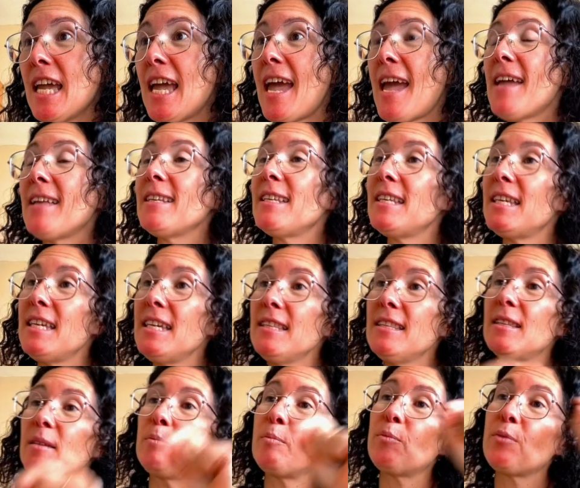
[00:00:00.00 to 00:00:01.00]
and need
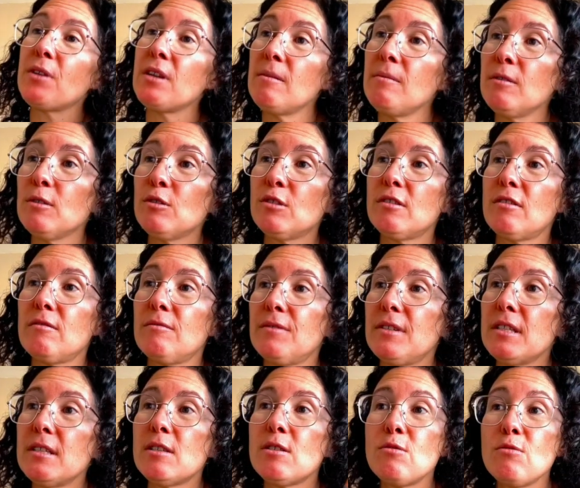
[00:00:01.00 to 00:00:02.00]
the previous
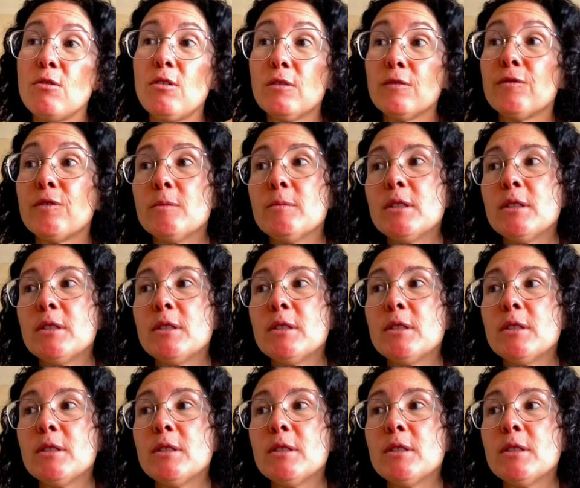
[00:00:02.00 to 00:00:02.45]
service to confirm